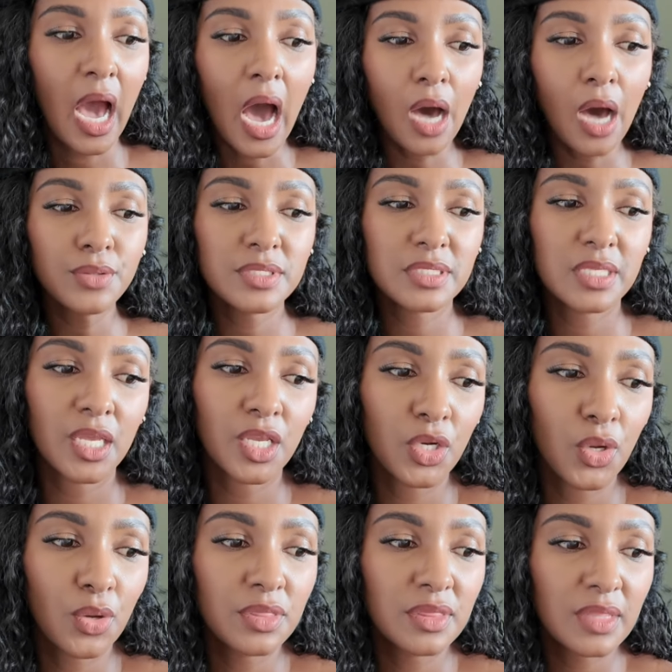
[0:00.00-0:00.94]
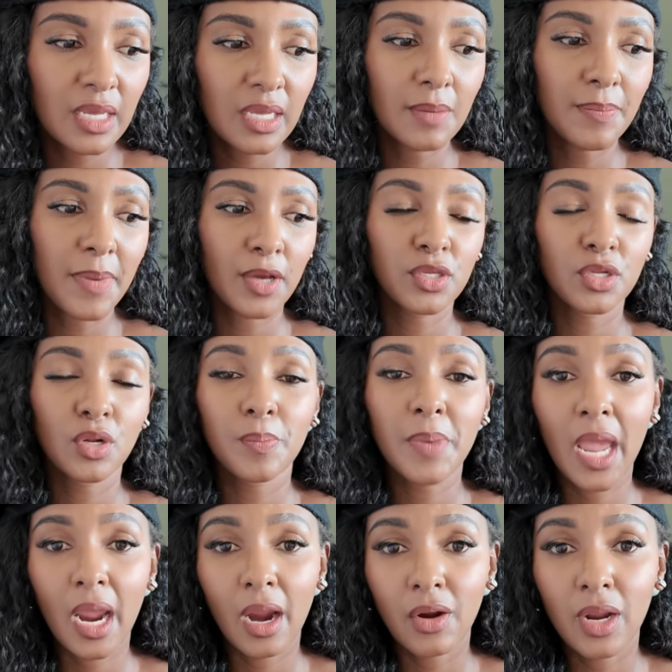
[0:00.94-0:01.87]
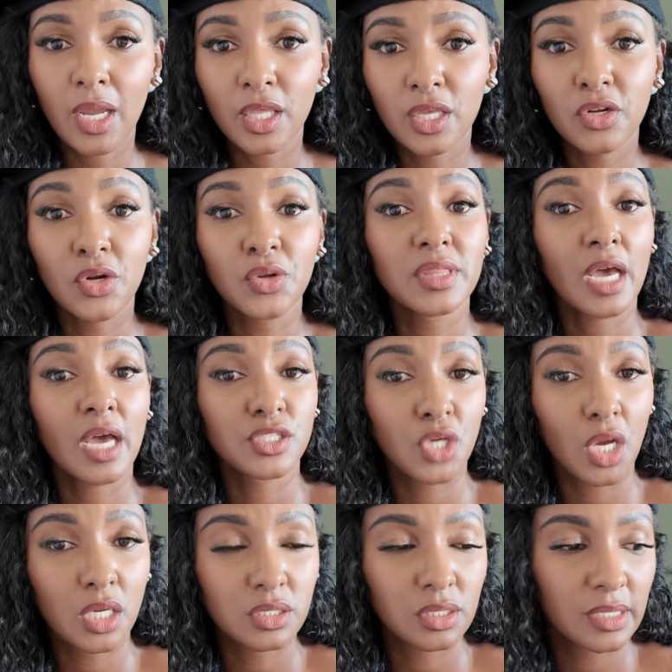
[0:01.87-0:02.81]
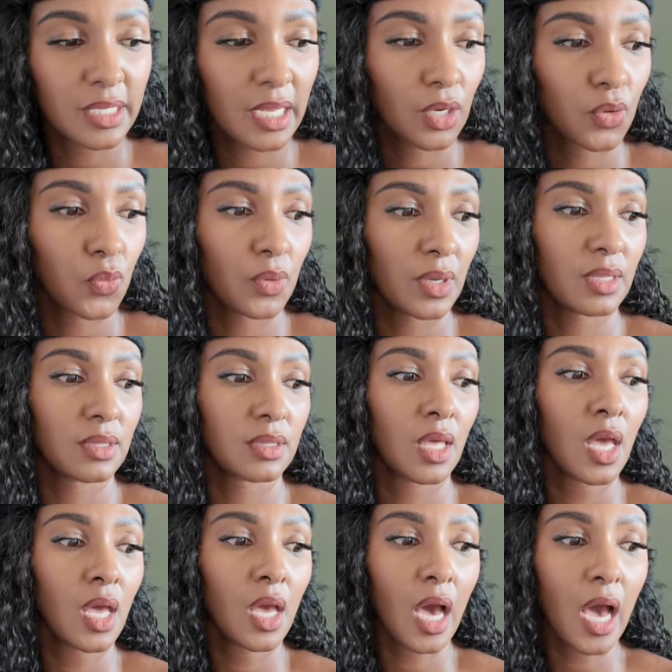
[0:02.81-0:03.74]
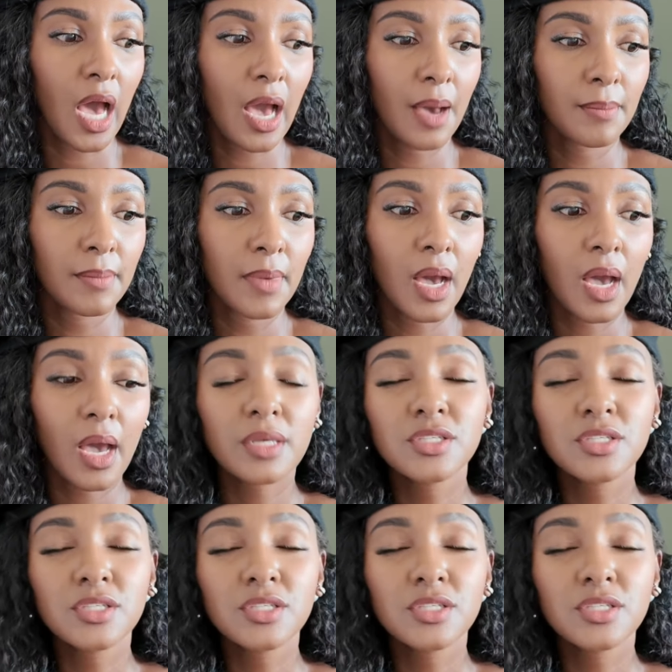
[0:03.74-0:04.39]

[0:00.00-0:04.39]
I would say, you know, think about, you know, pairing, you know, that turtleneck with um,